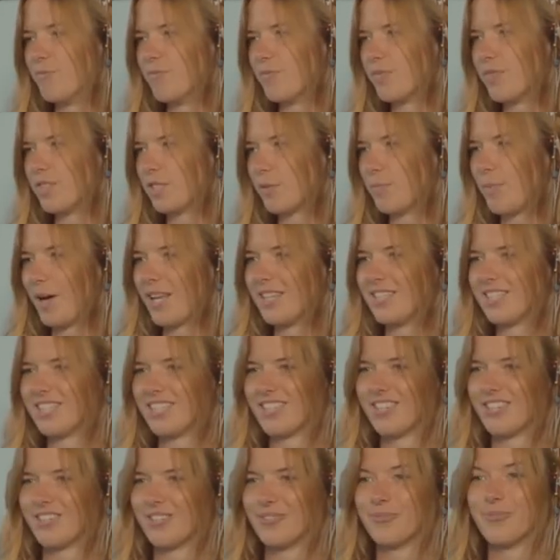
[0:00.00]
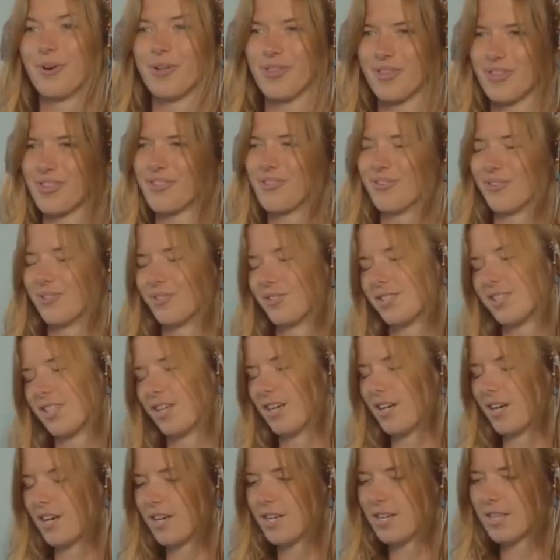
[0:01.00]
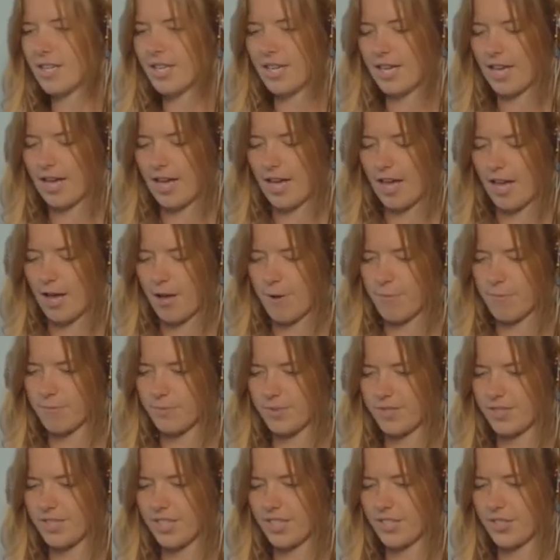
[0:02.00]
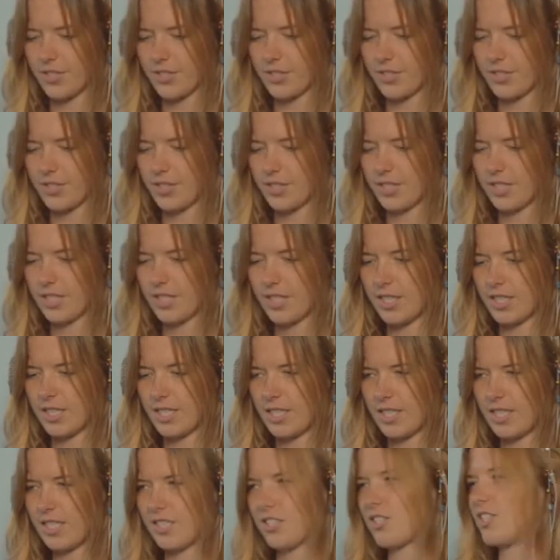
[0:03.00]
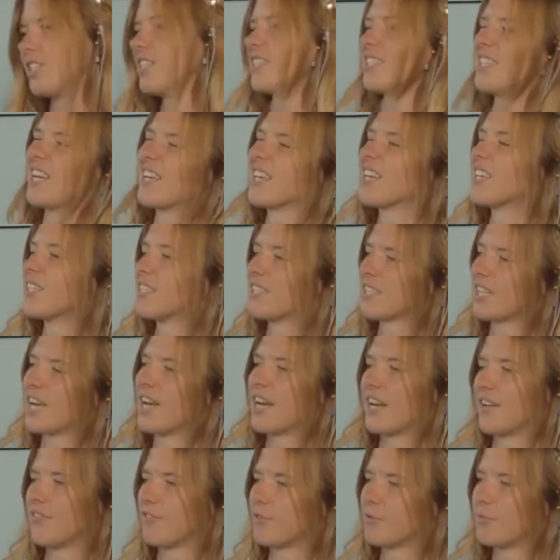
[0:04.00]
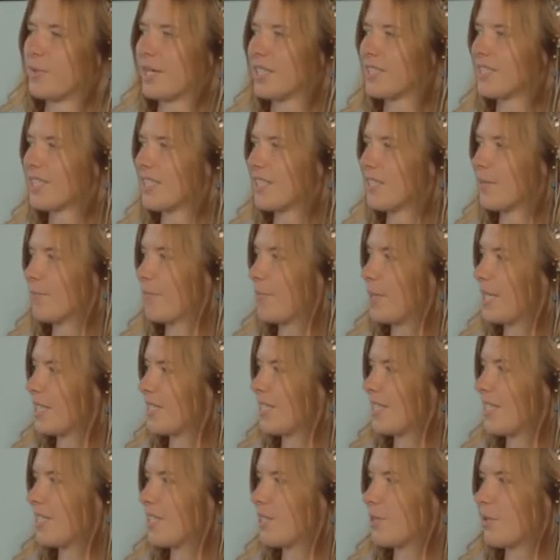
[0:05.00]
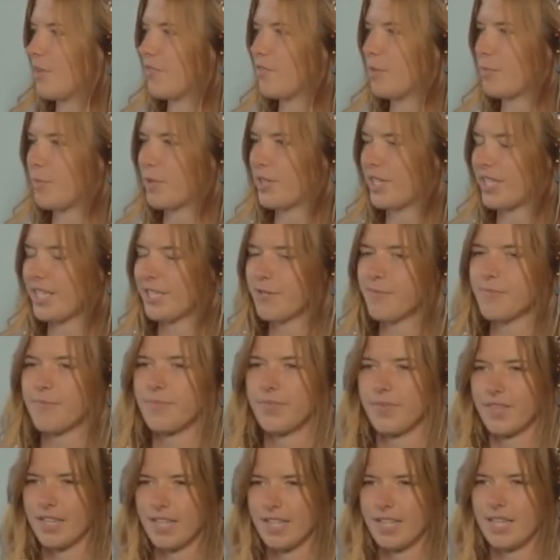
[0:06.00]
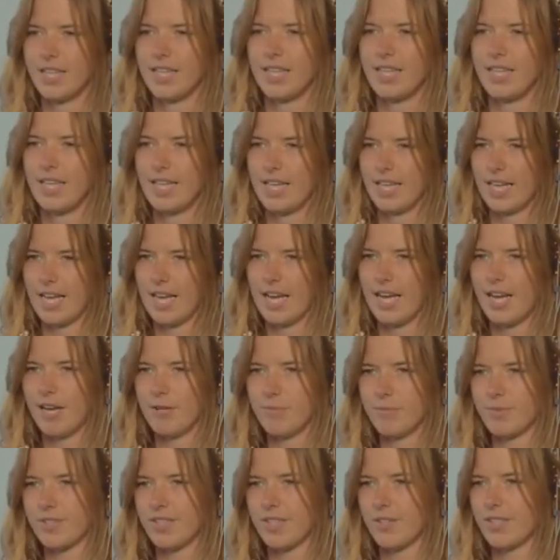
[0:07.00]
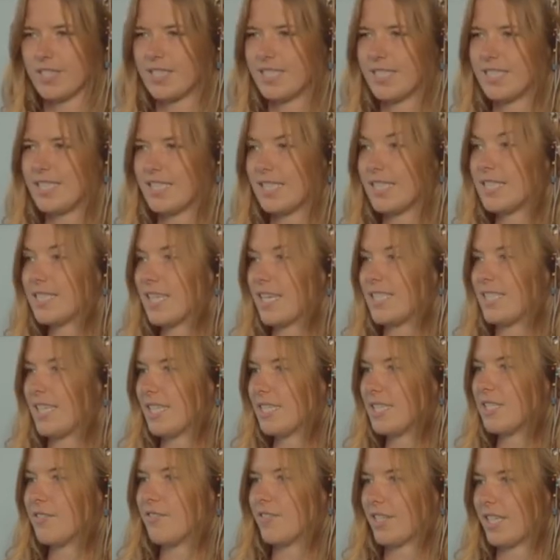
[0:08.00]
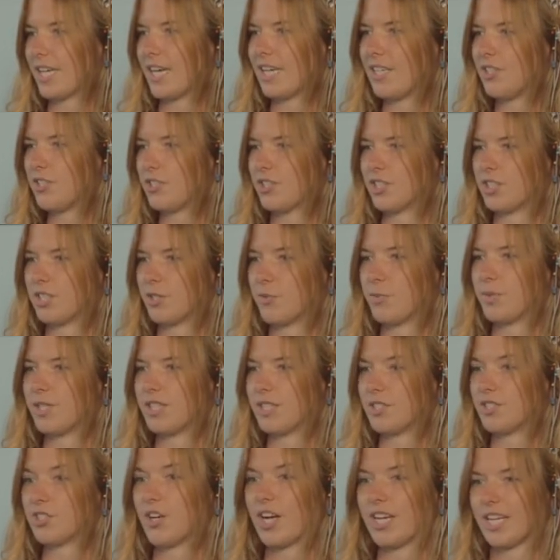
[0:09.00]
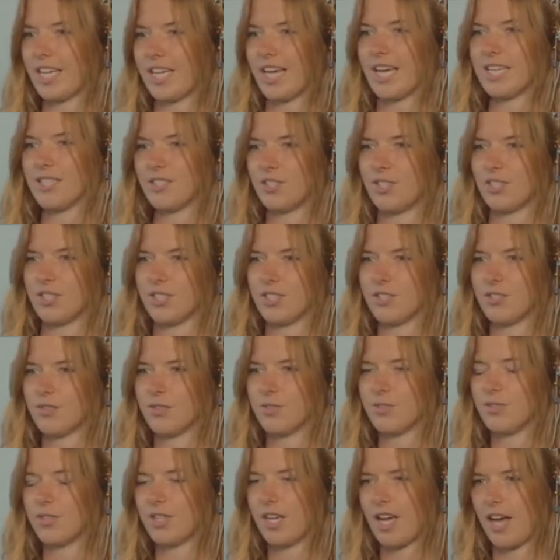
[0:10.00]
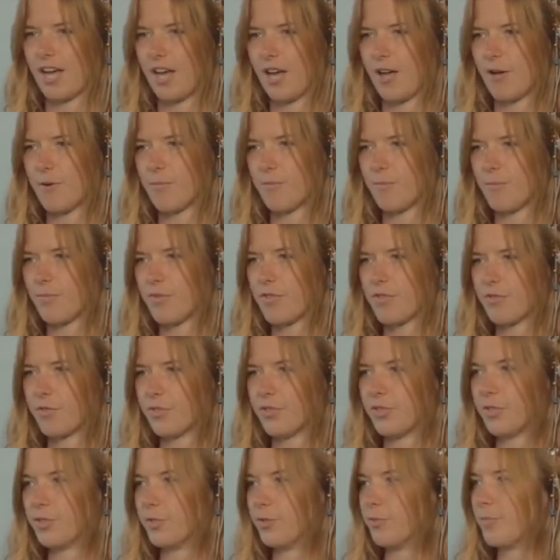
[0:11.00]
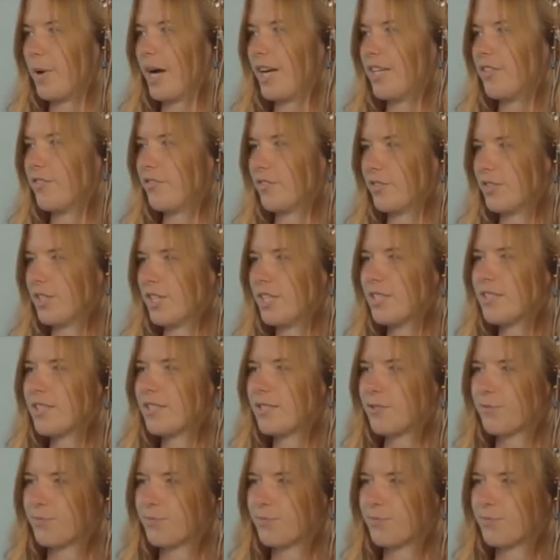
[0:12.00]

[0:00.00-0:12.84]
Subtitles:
depending on what the thoughts are. So does that kind of make sense to everybody? So it's this disidentification that we're trying to get to through mindfulness.